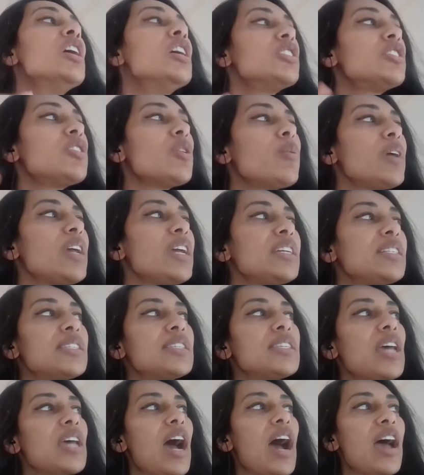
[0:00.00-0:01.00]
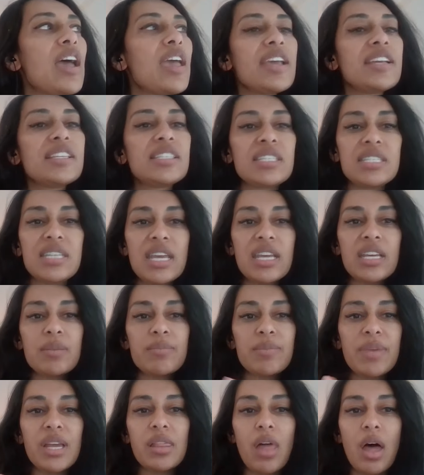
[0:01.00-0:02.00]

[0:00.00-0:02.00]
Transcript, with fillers: So it's taken me a